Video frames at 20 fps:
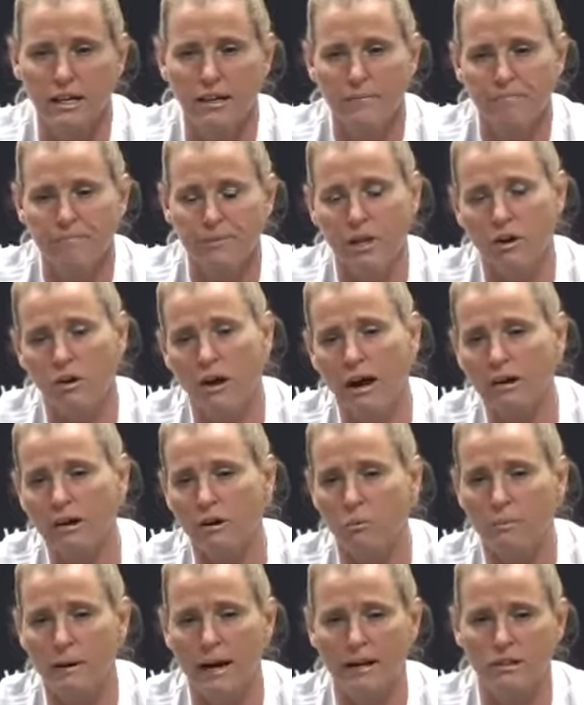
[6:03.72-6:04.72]
you know, I go
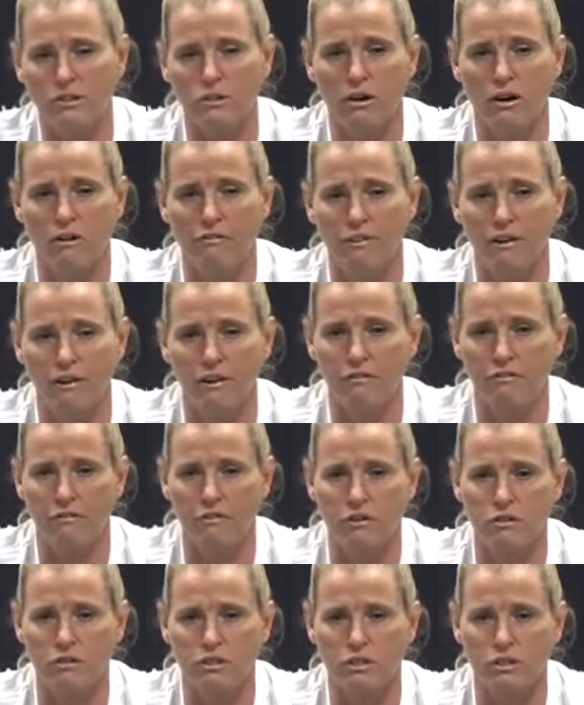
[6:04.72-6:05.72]
back to our very
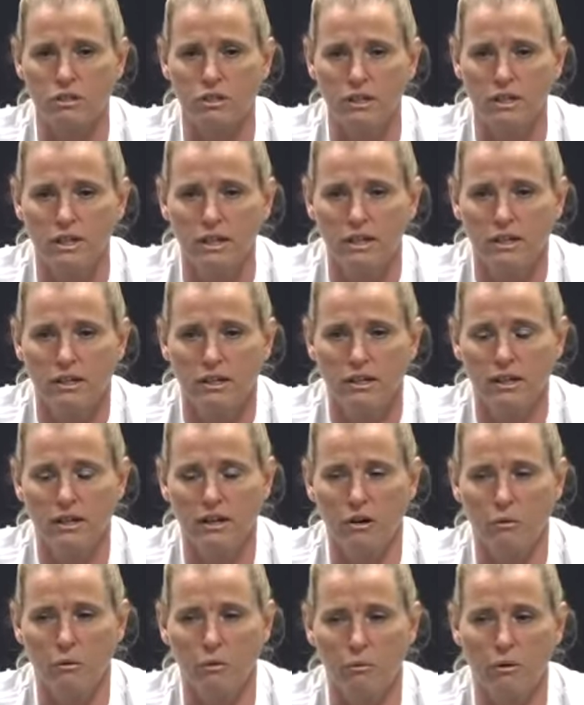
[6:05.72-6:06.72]
first, you know,
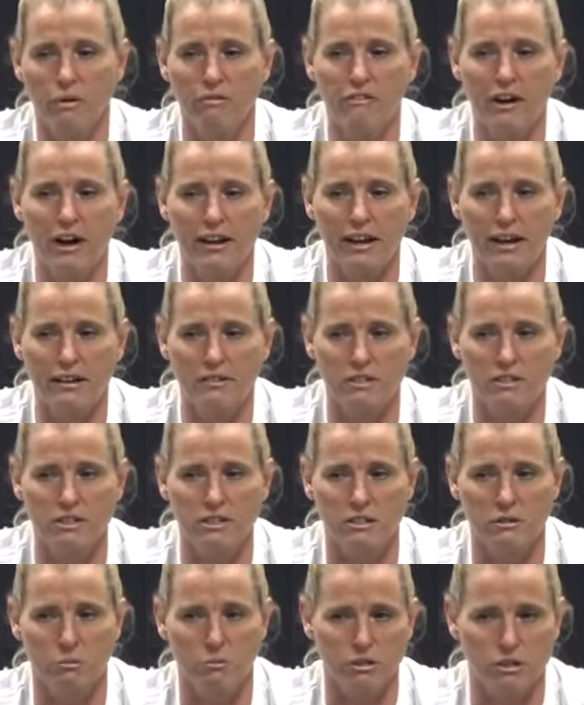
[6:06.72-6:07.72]
when we found out the
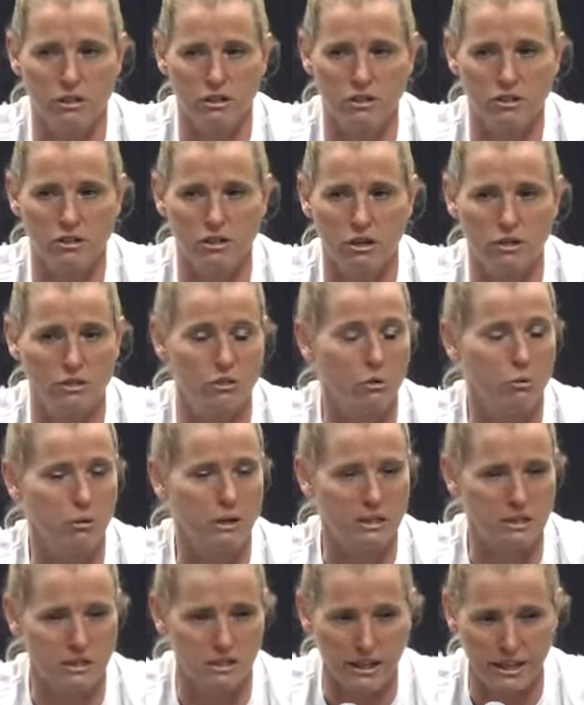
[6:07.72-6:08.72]
season was going to start 2
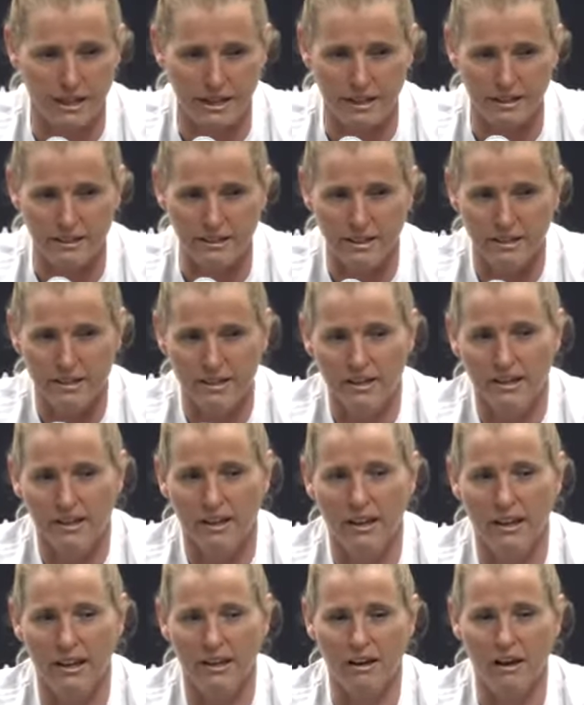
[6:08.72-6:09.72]
weeks late,
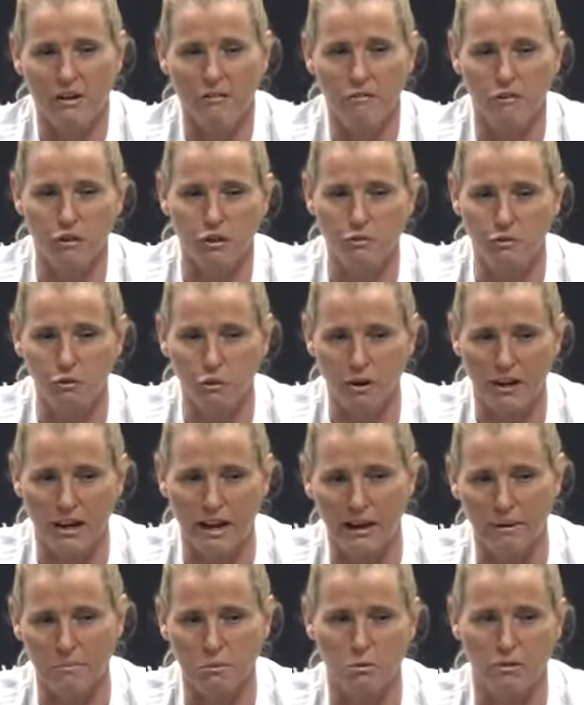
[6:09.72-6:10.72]
and our first four
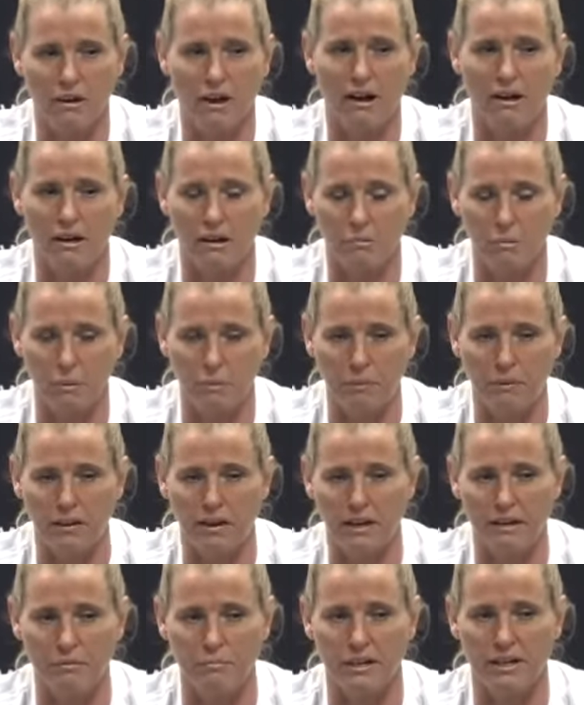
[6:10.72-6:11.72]
games were not going to be
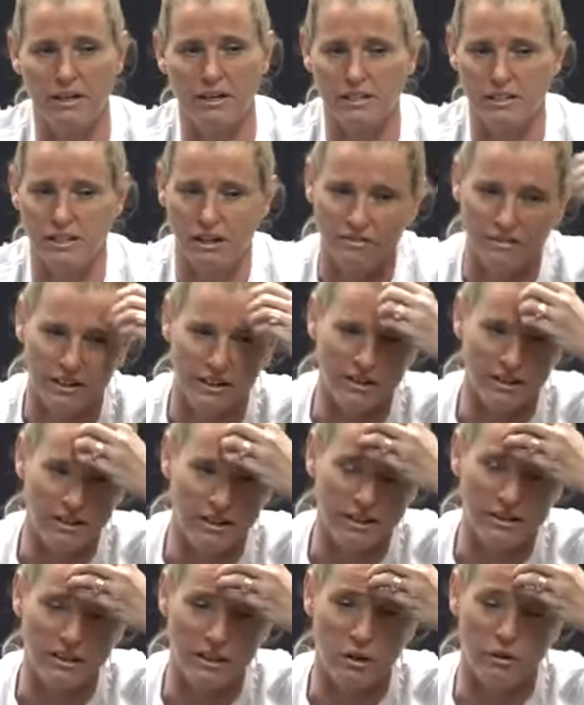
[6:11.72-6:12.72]
played because of it.
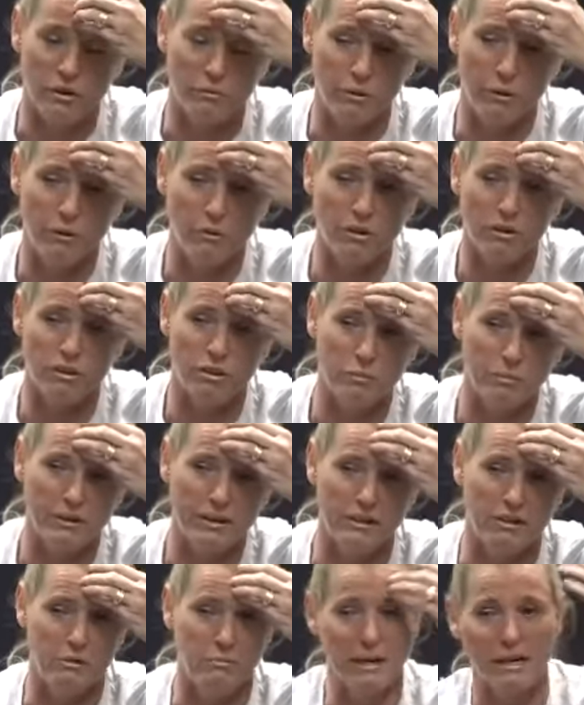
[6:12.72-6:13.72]
You know, we were a little bit,
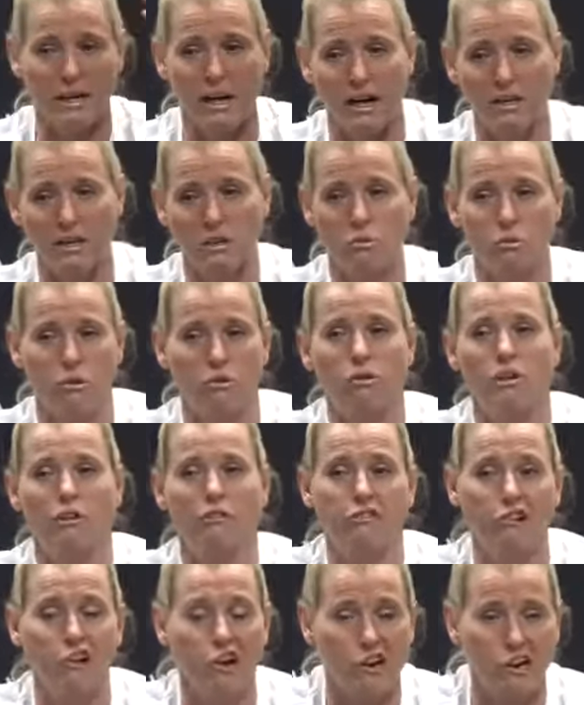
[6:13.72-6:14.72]
oh my gosh, we're going to
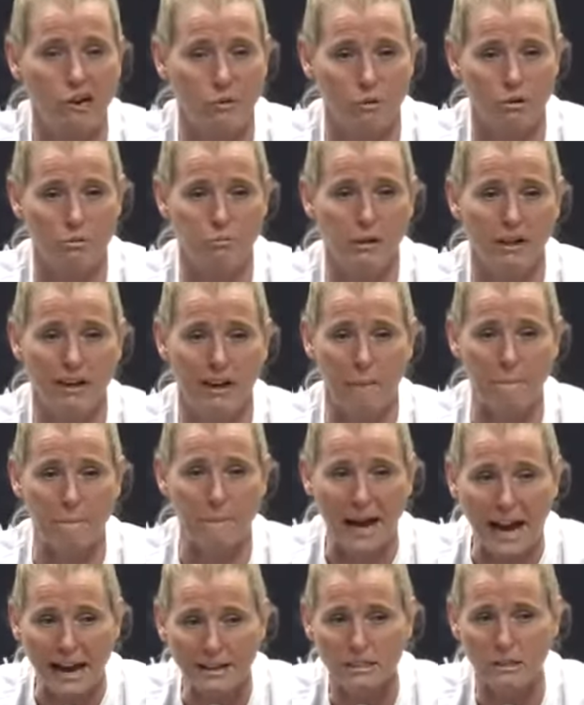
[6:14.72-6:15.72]
Florida and we're playing
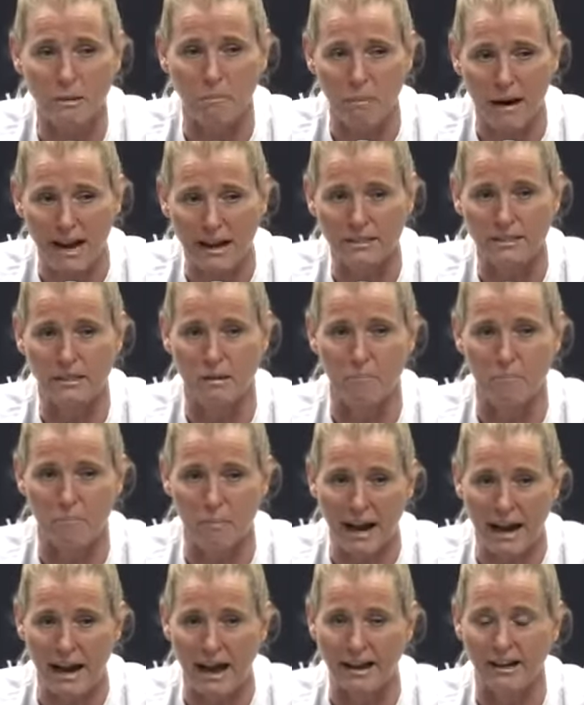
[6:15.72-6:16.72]
back to back to
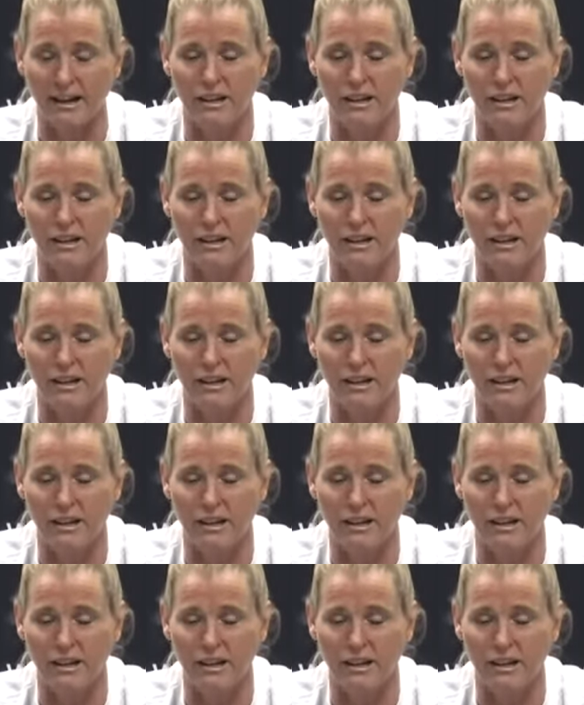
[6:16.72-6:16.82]
back